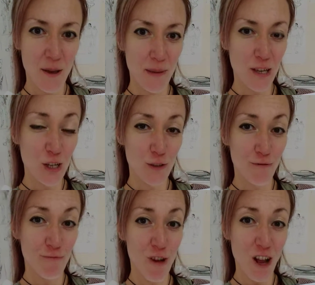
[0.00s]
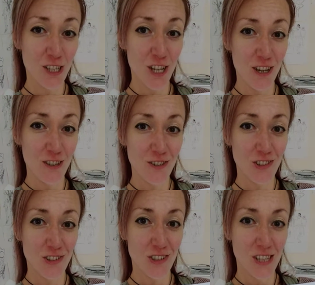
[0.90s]
Because
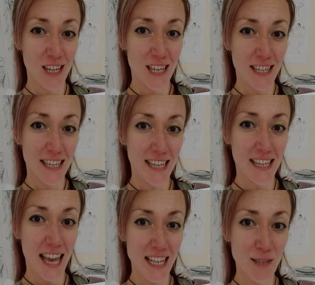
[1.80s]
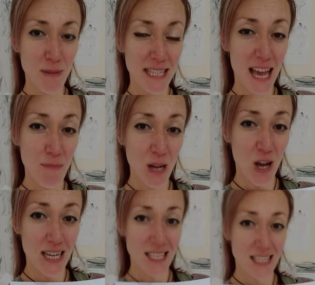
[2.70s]
fructose gets
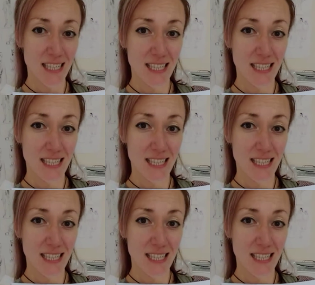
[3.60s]
metabolised